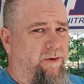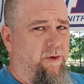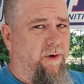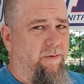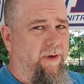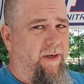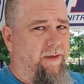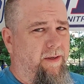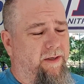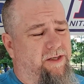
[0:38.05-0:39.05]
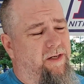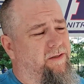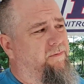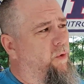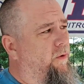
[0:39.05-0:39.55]
so I don't get a chance
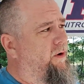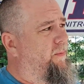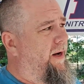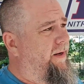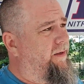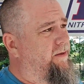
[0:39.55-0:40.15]
of coil bind.